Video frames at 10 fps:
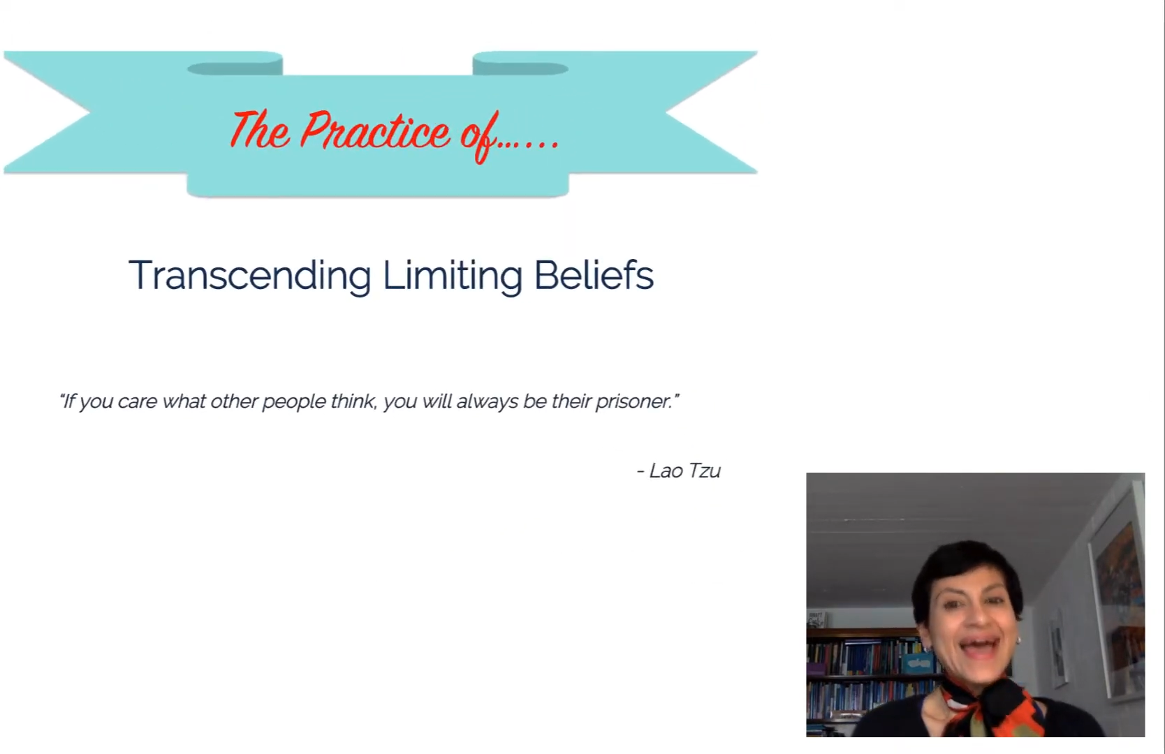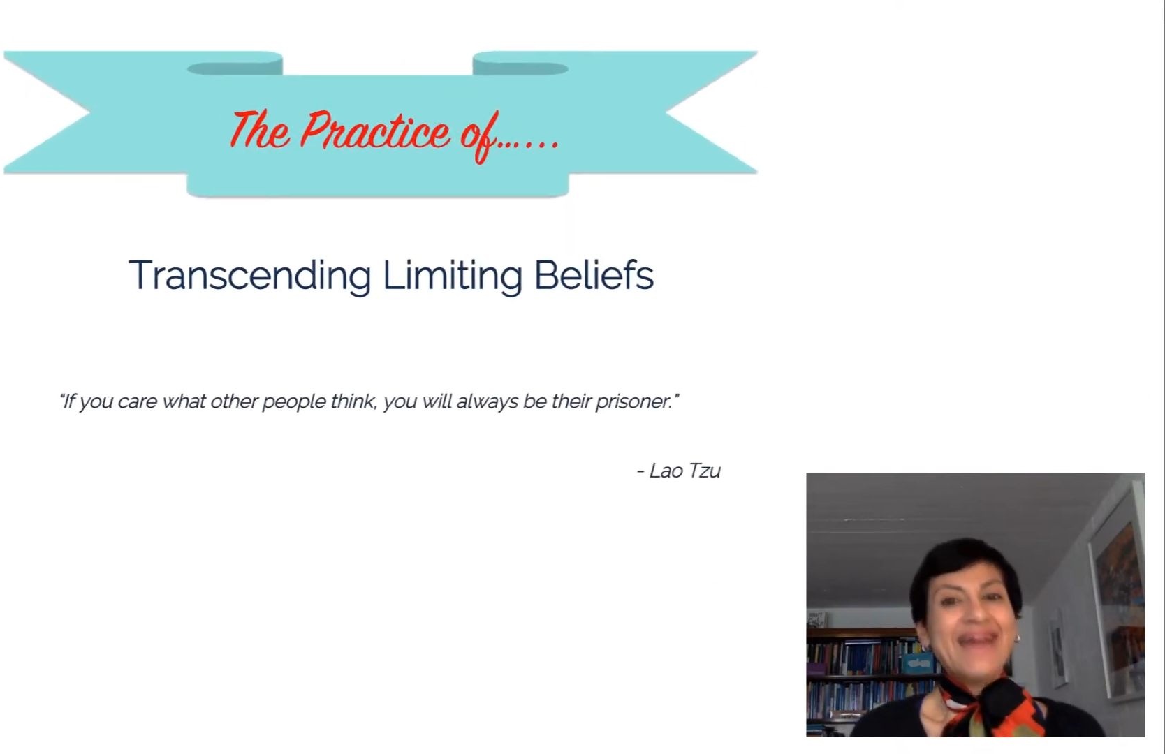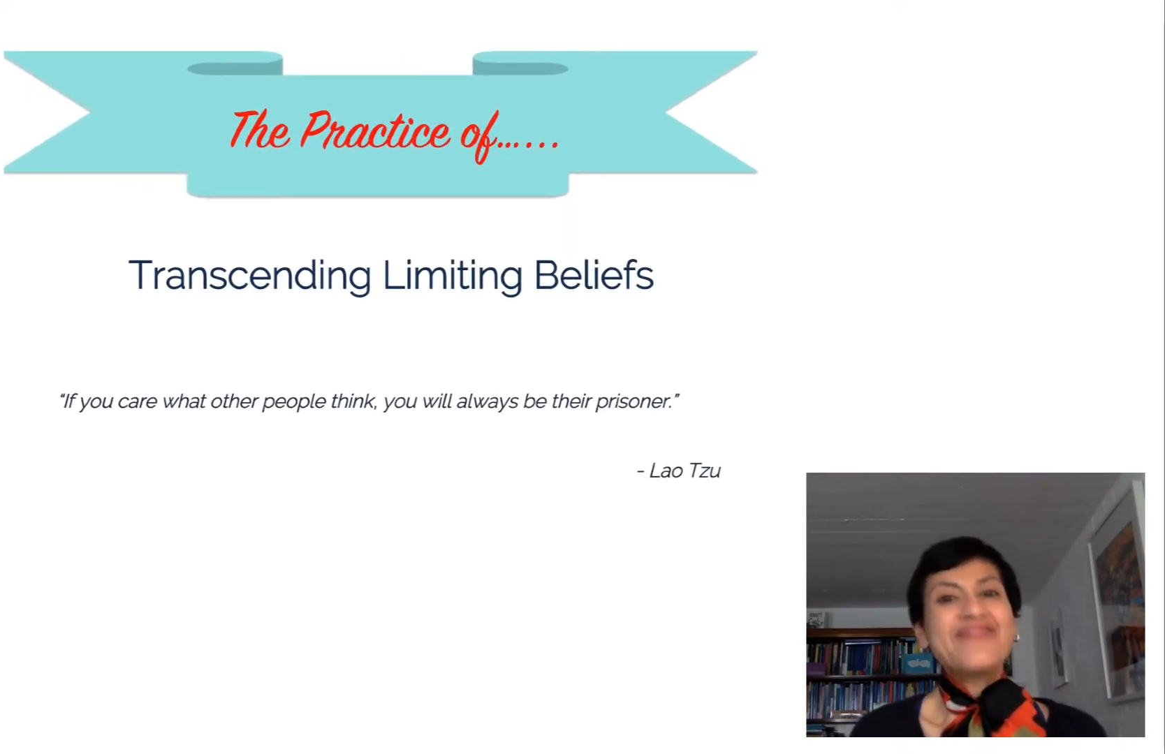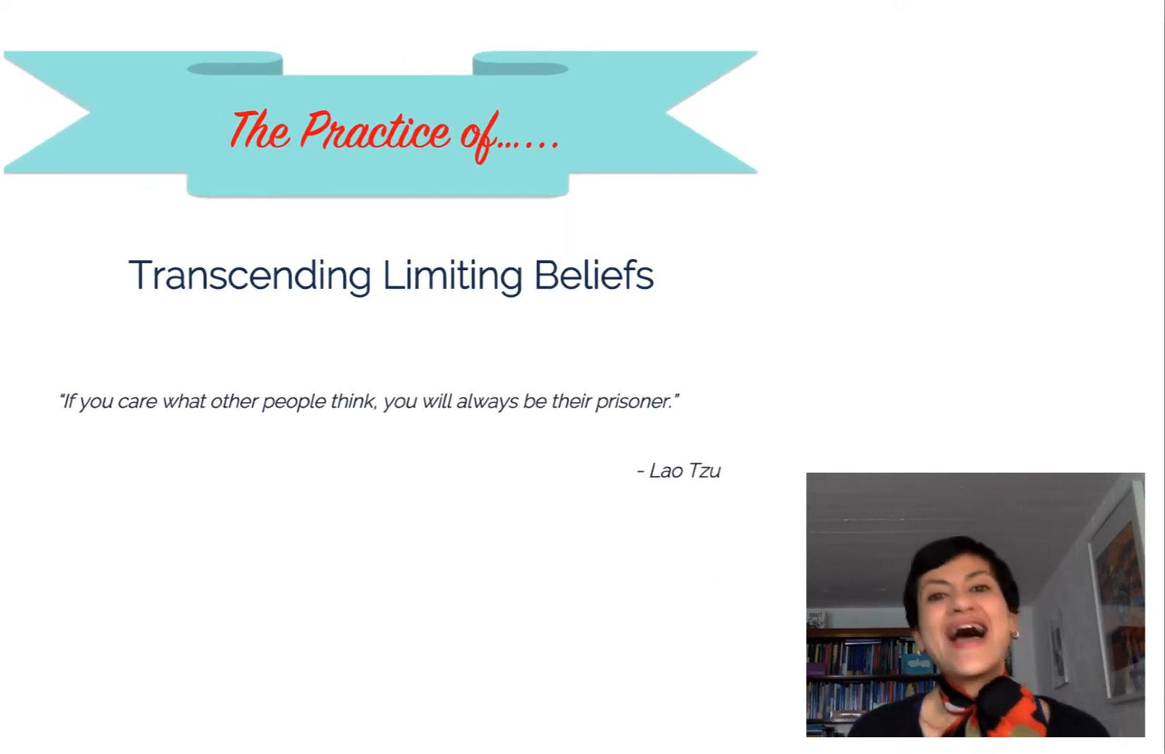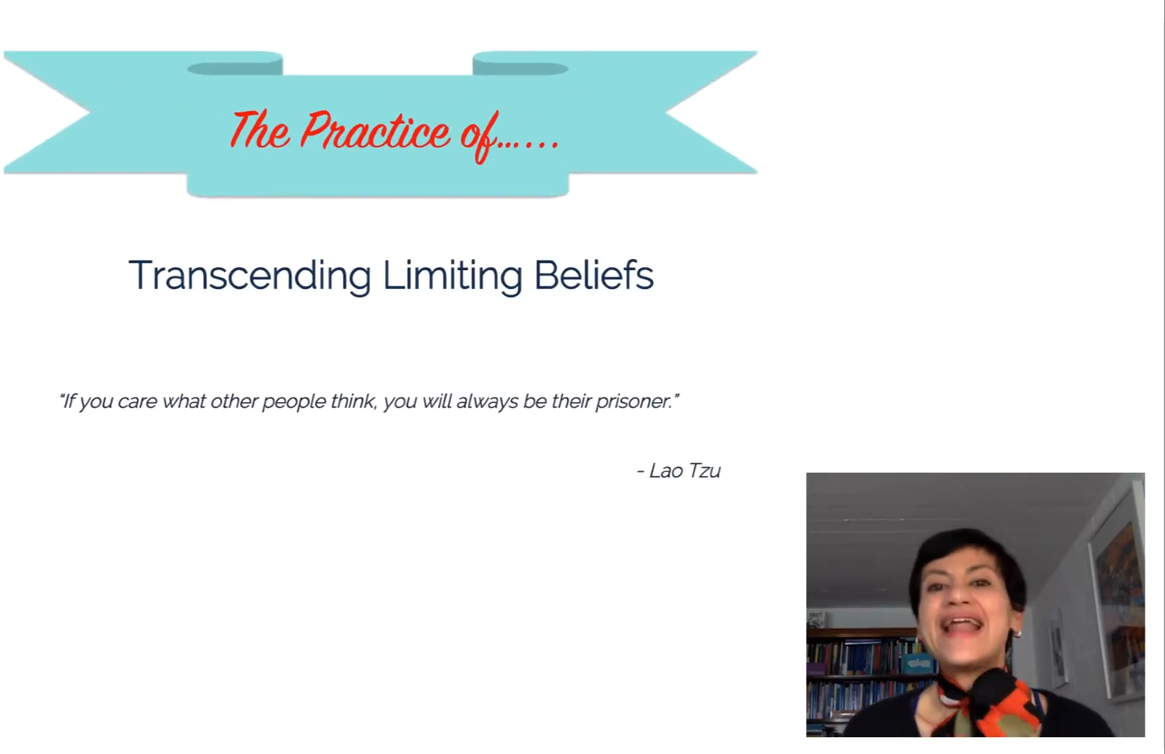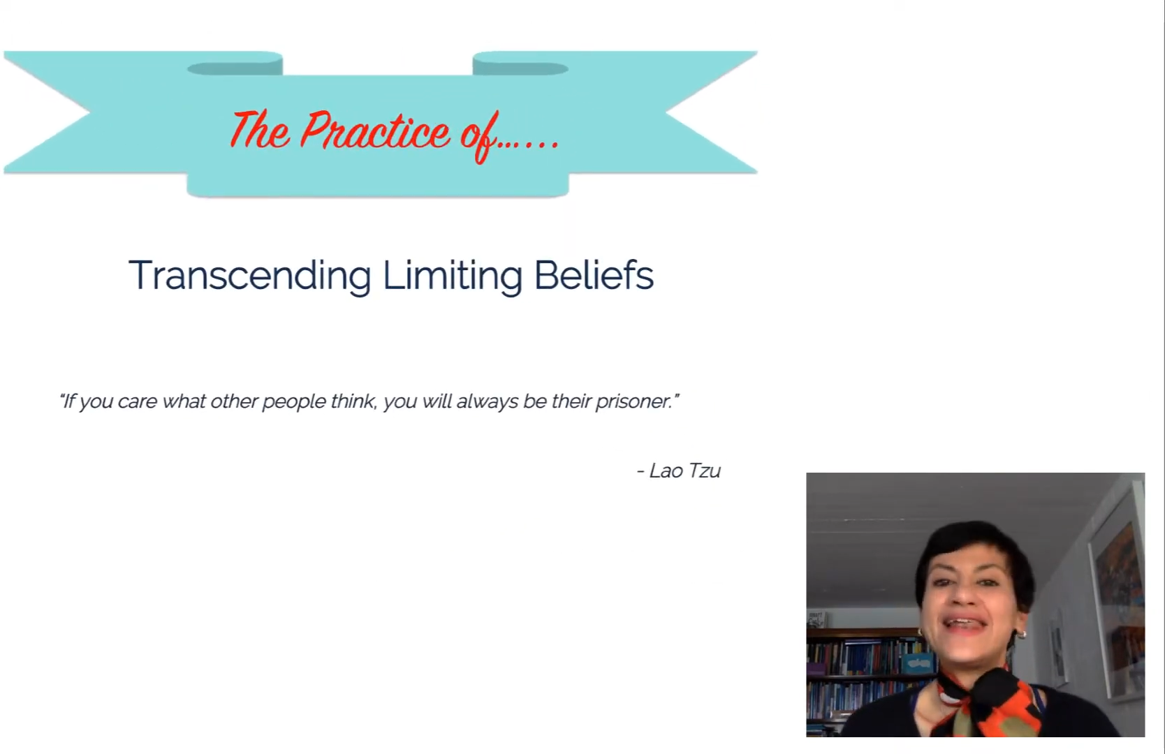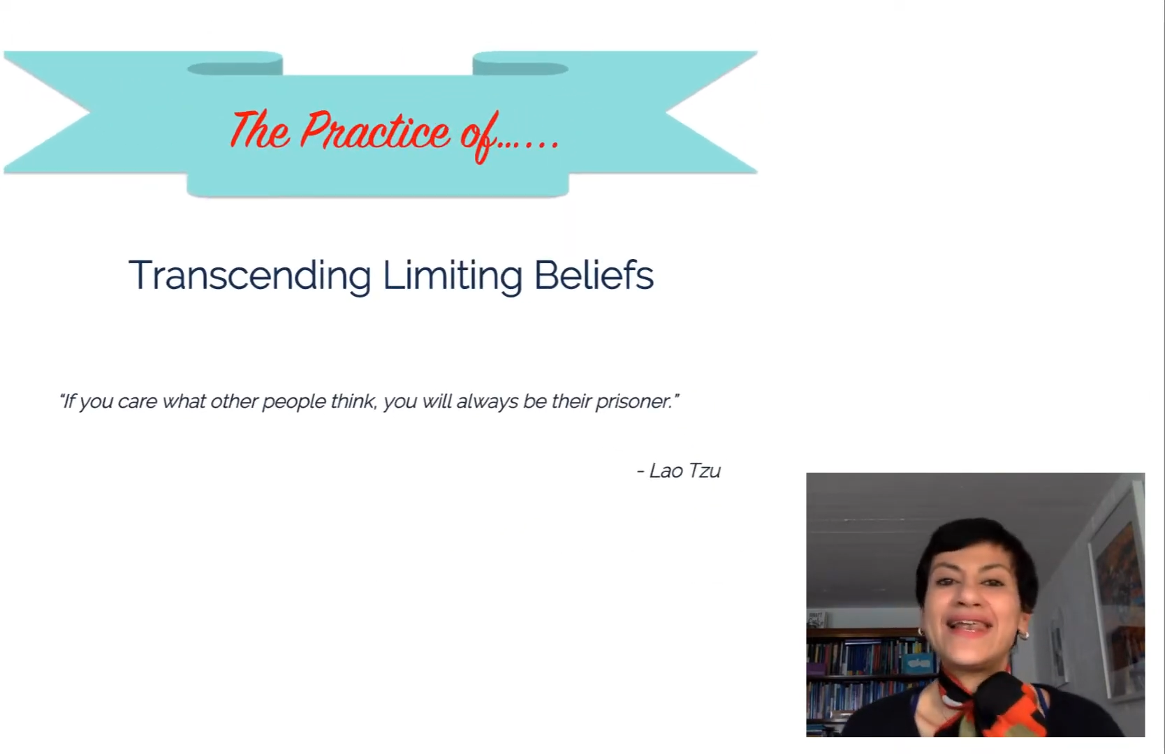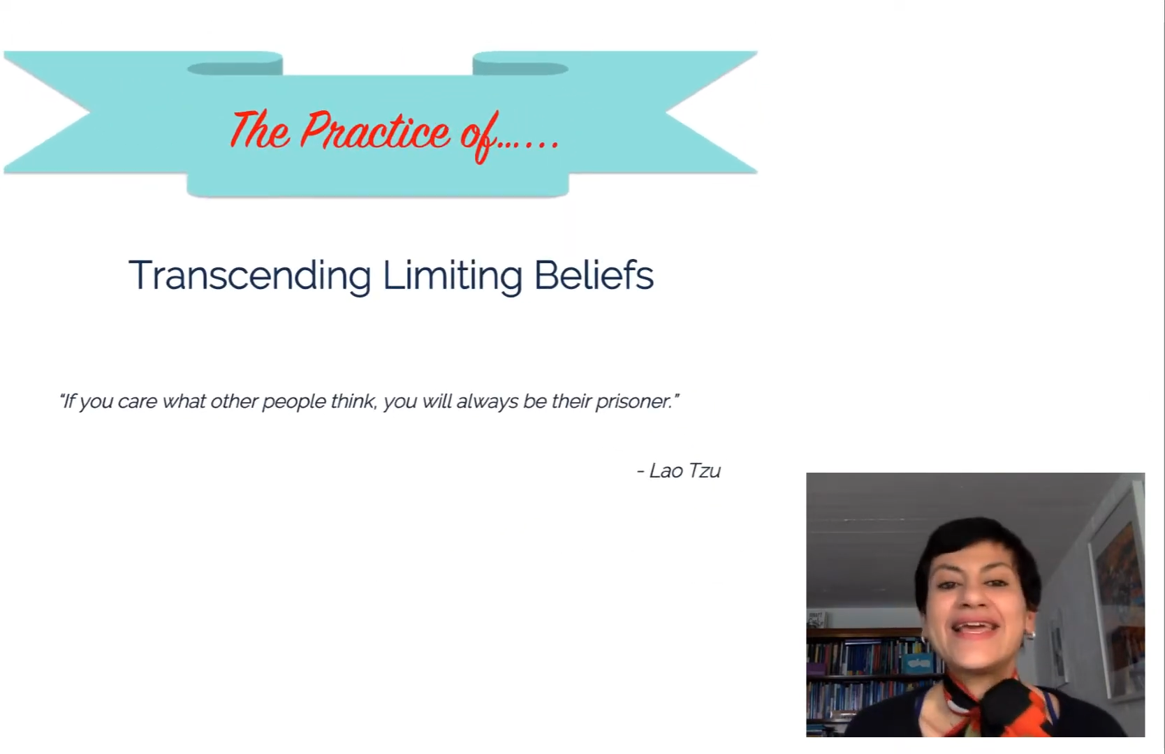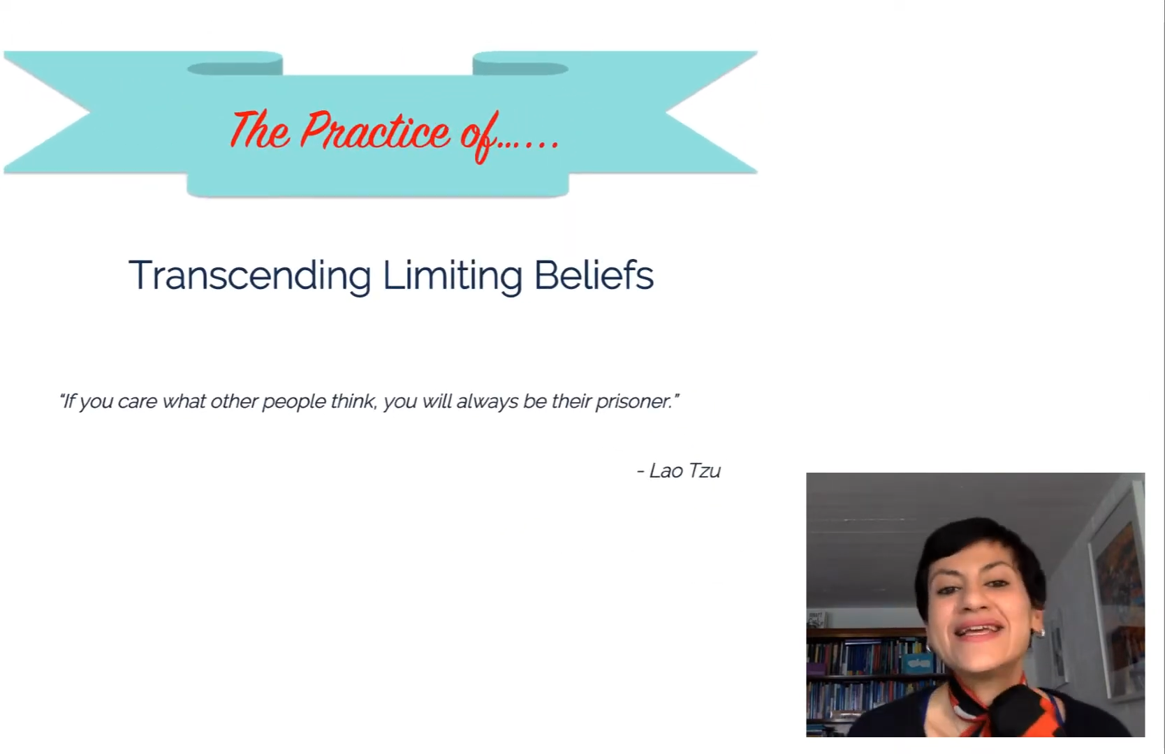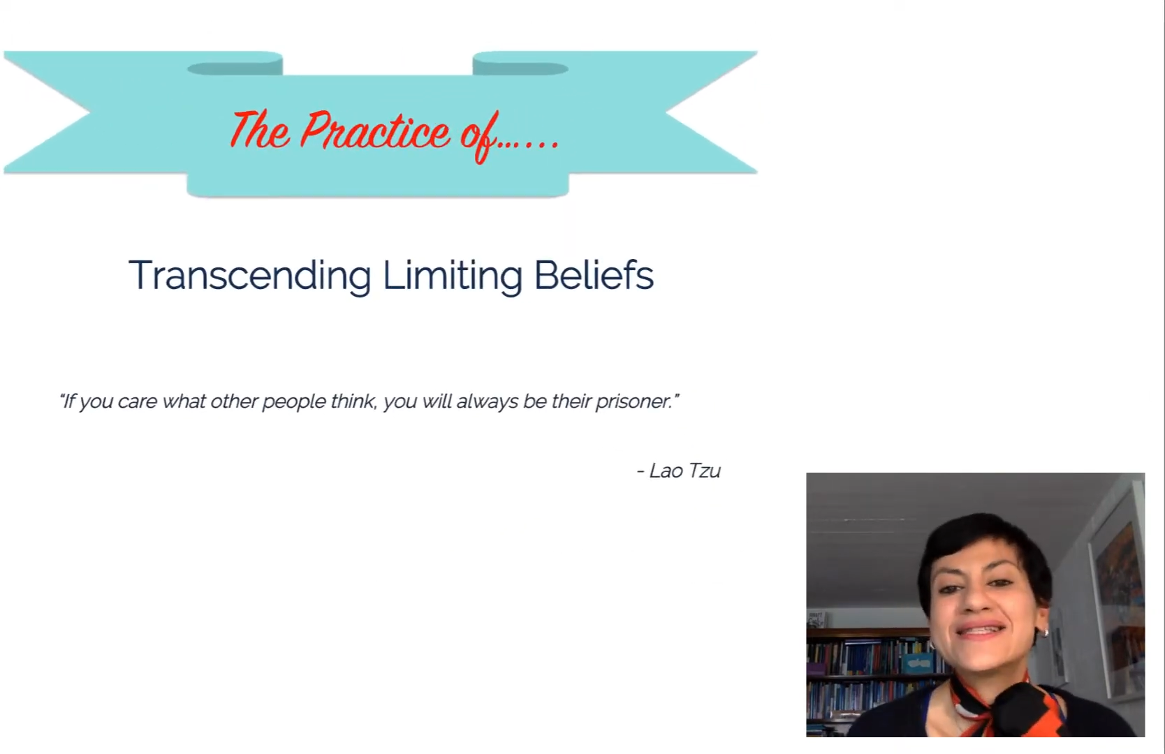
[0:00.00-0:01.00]
And that
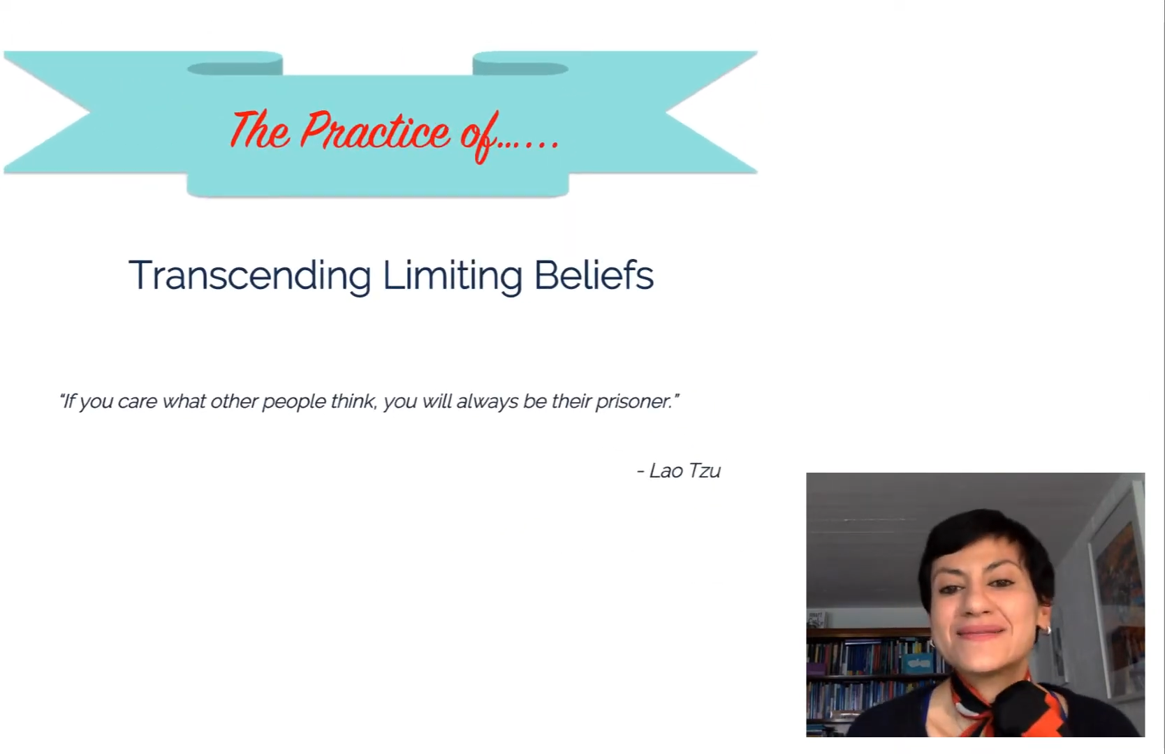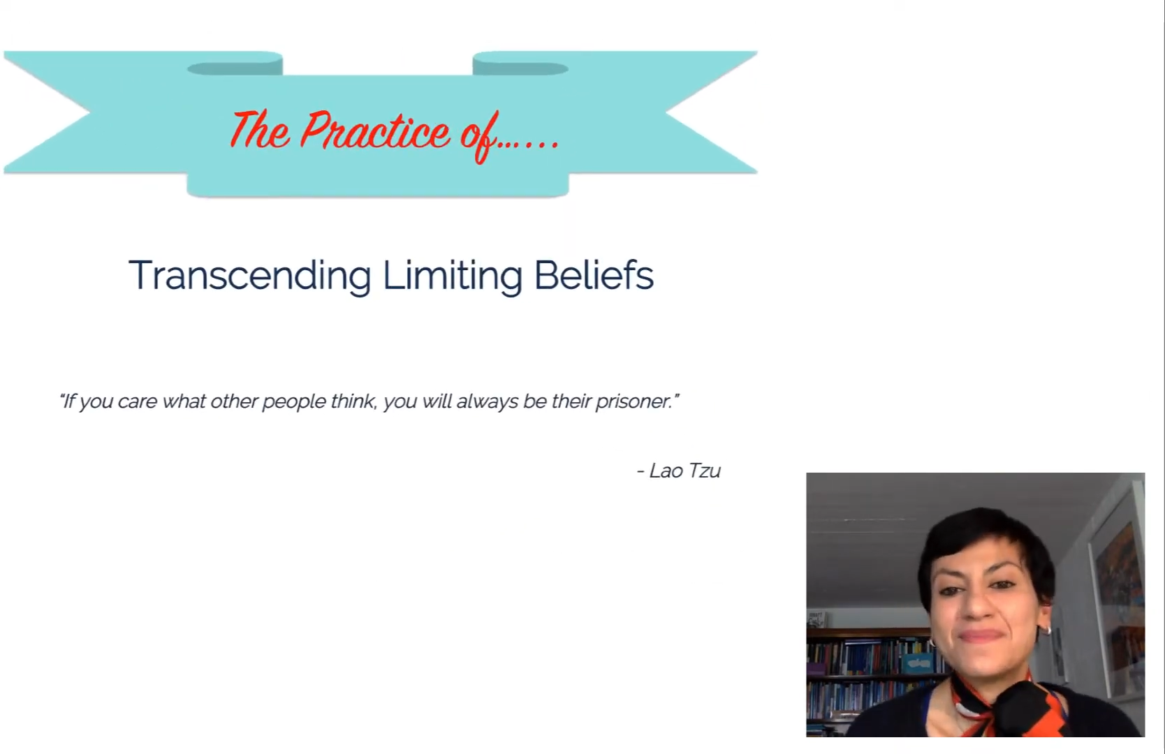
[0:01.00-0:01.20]
leads